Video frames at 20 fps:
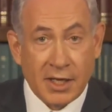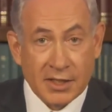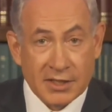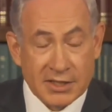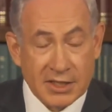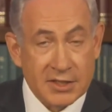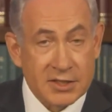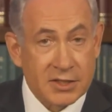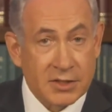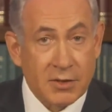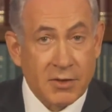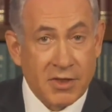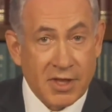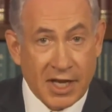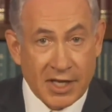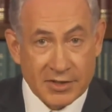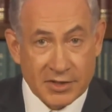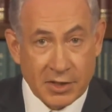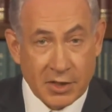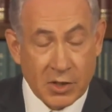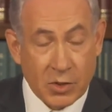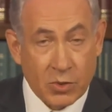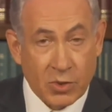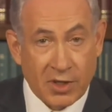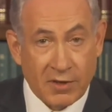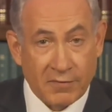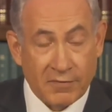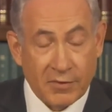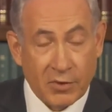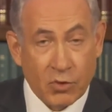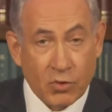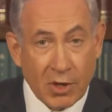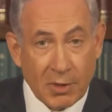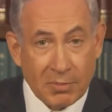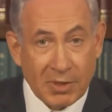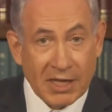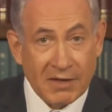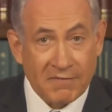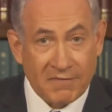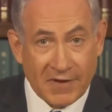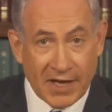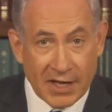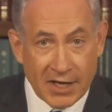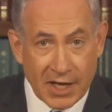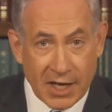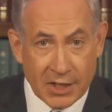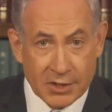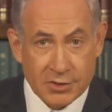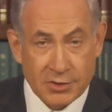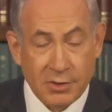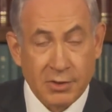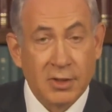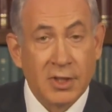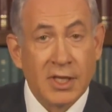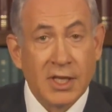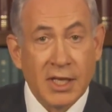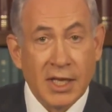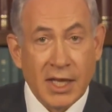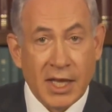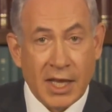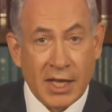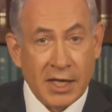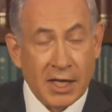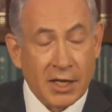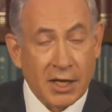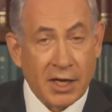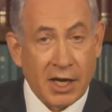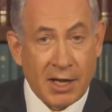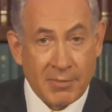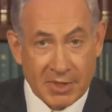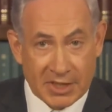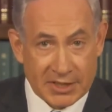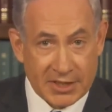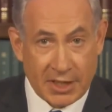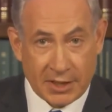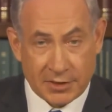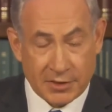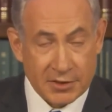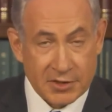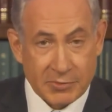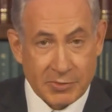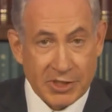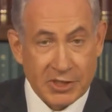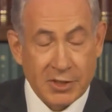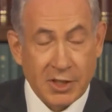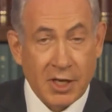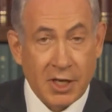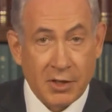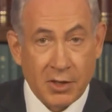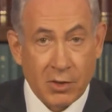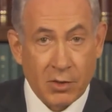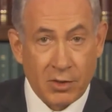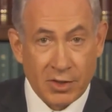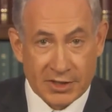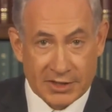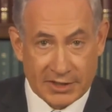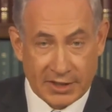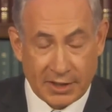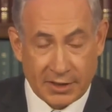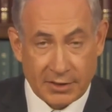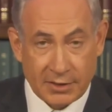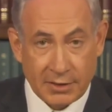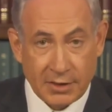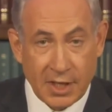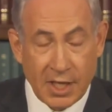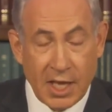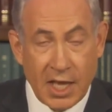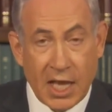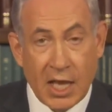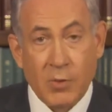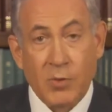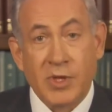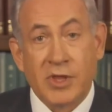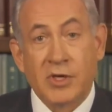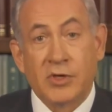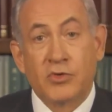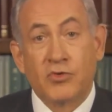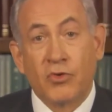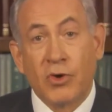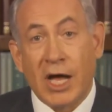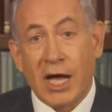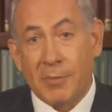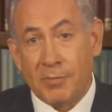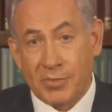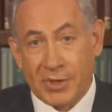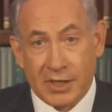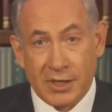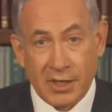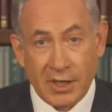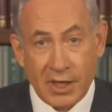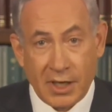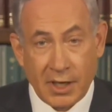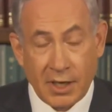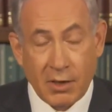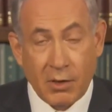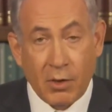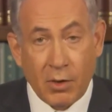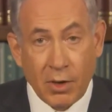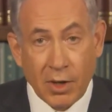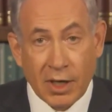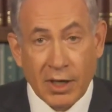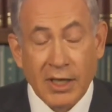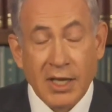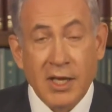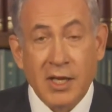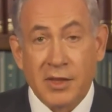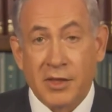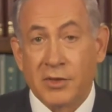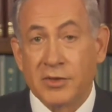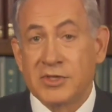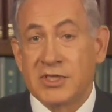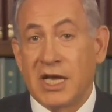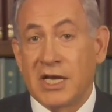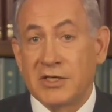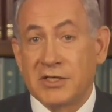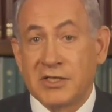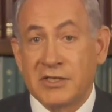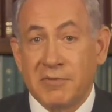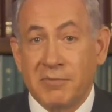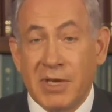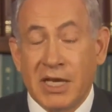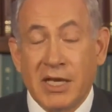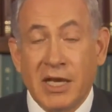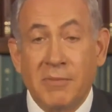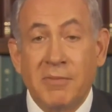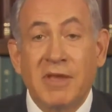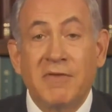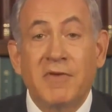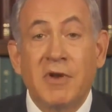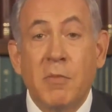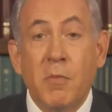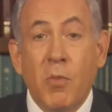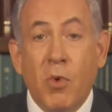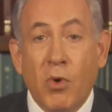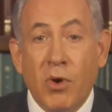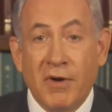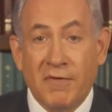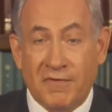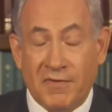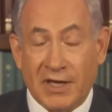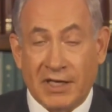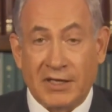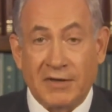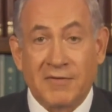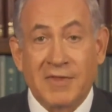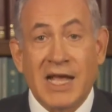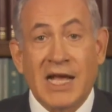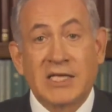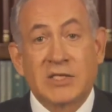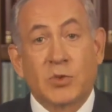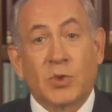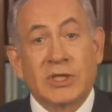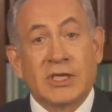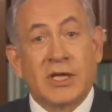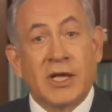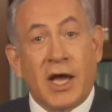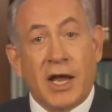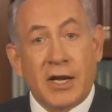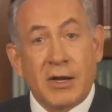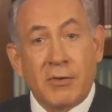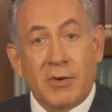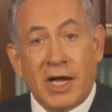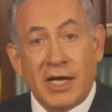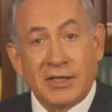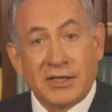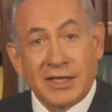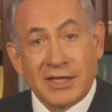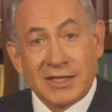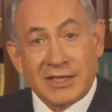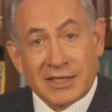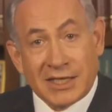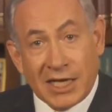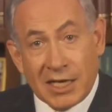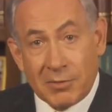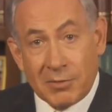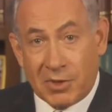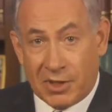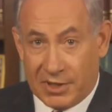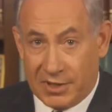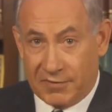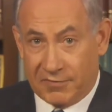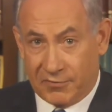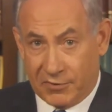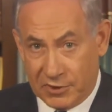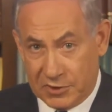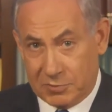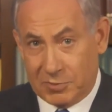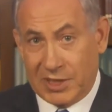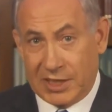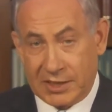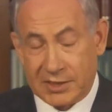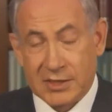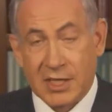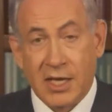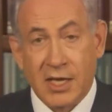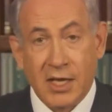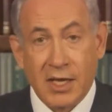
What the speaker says: since 2012, crippling financial and economic sanctions, especially on the oil sector. And with the drop in oil, those sanctions have become even more effective. That's what got Iran to the table in the first place.